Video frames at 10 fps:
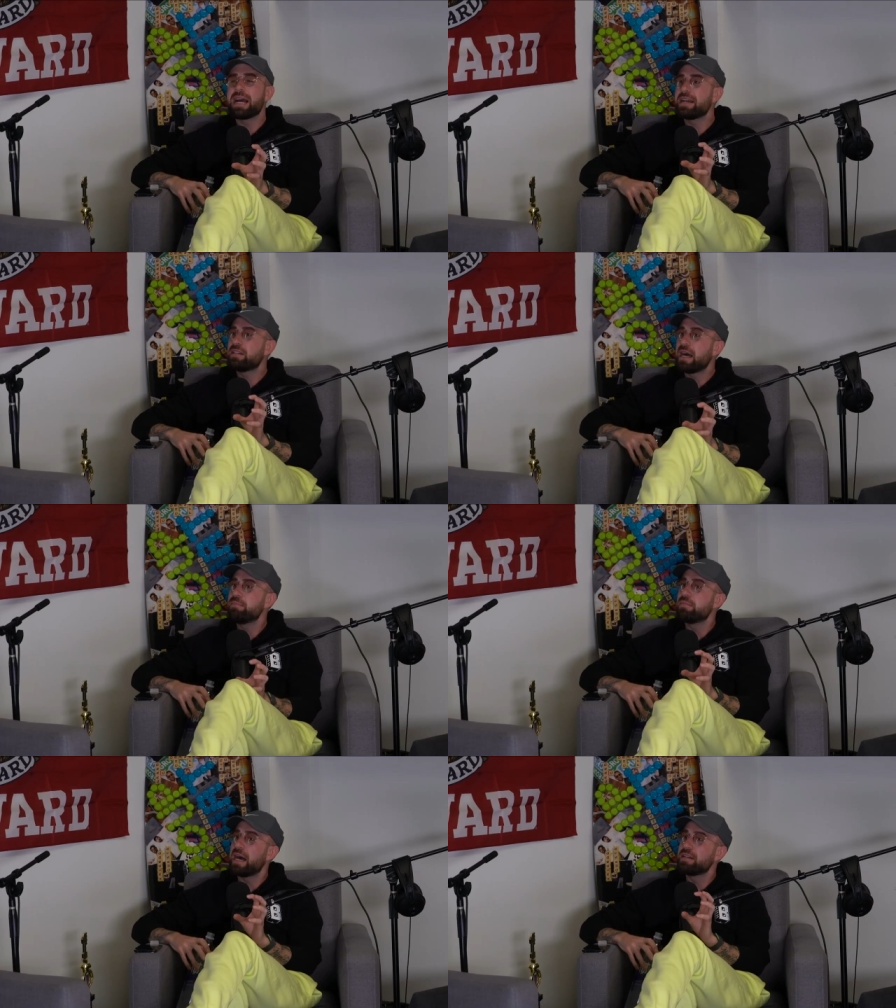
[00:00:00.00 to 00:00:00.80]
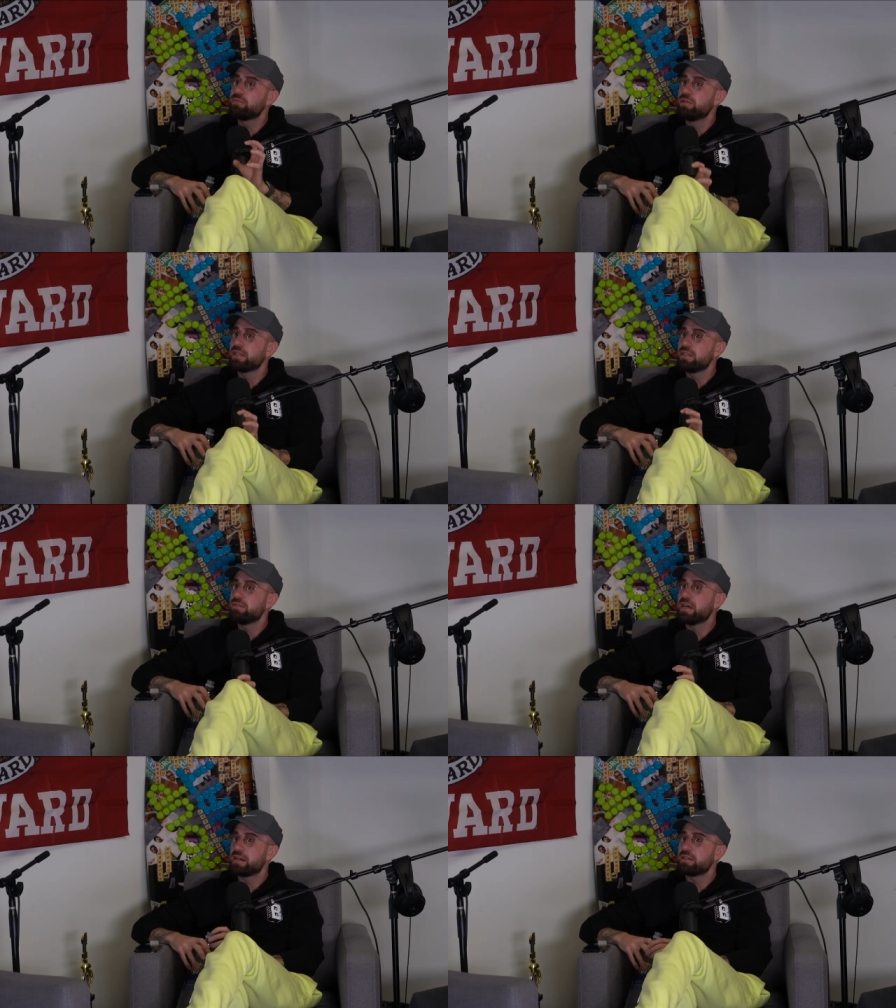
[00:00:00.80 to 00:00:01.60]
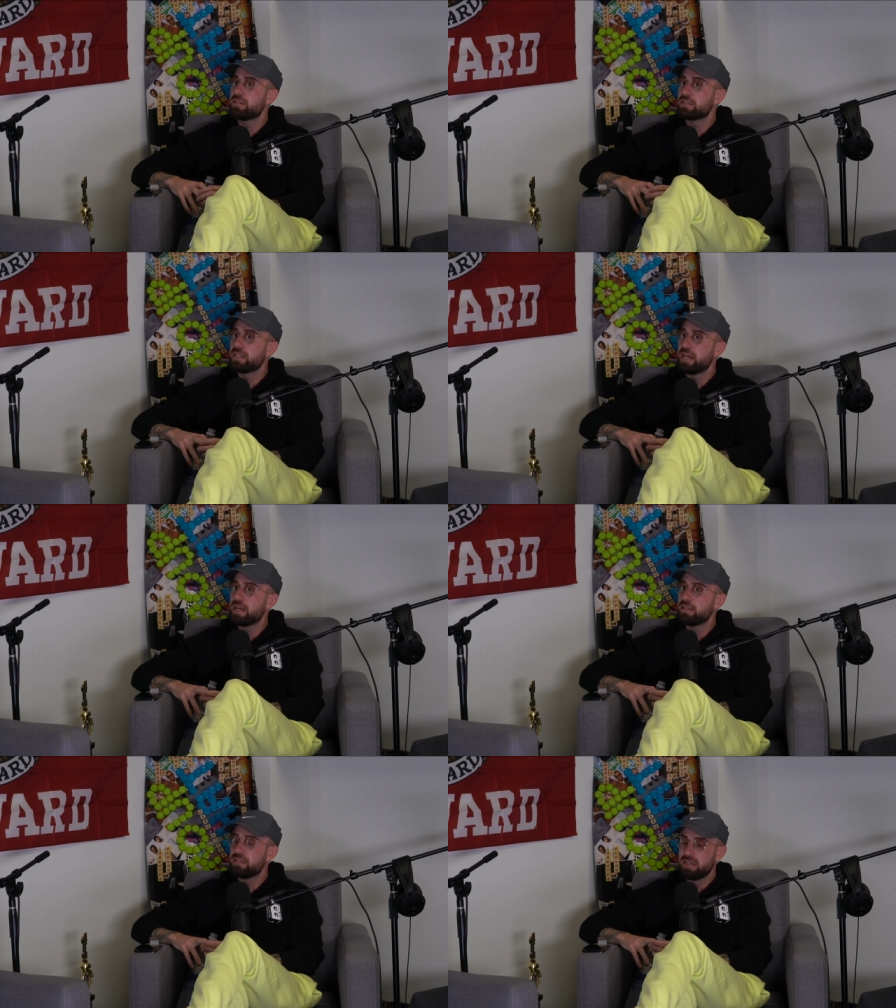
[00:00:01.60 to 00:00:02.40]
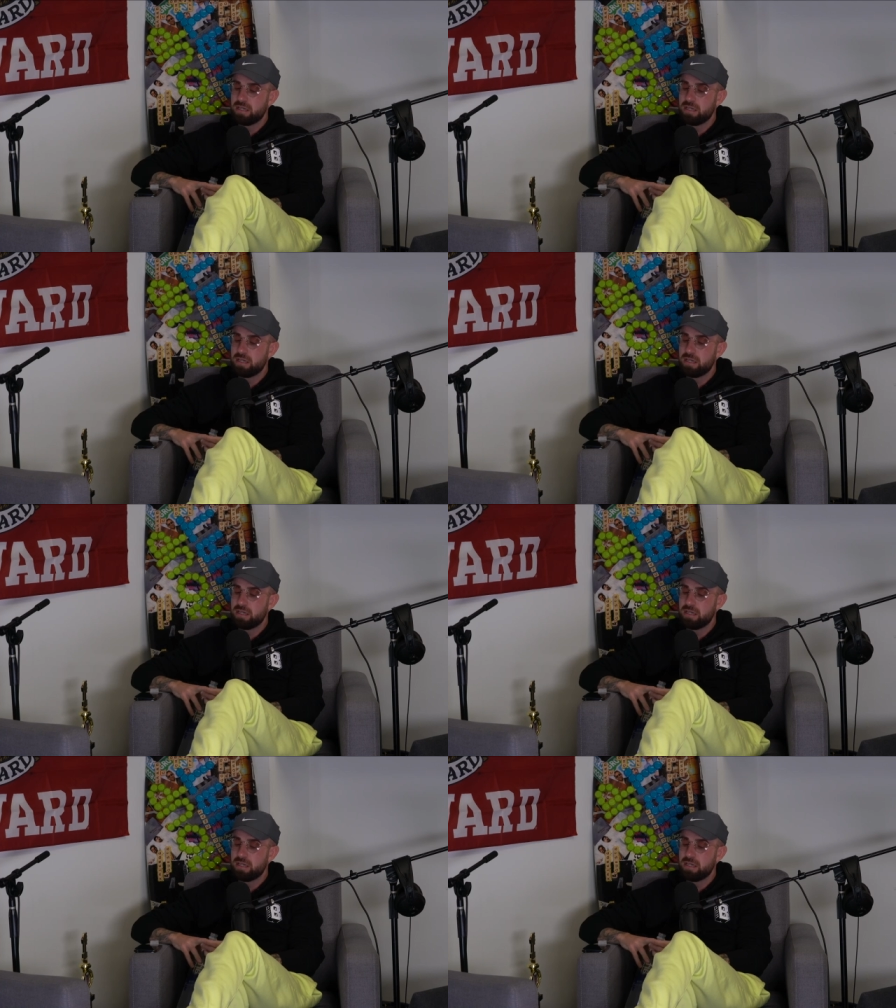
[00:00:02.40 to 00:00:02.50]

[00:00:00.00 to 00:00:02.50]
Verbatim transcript: I I'm, i really do not understand.